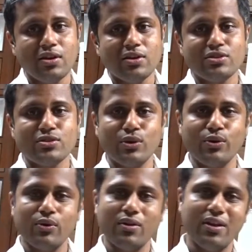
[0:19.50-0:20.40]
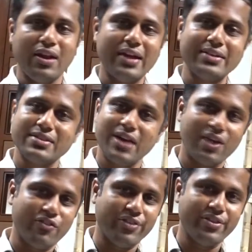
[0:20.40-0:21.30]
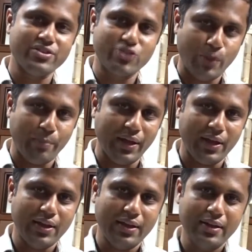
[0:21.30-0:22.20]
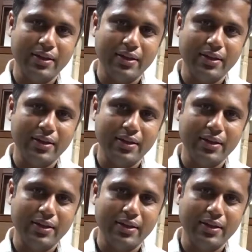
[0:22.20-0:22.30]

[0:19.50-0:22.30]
So let's start with this topic.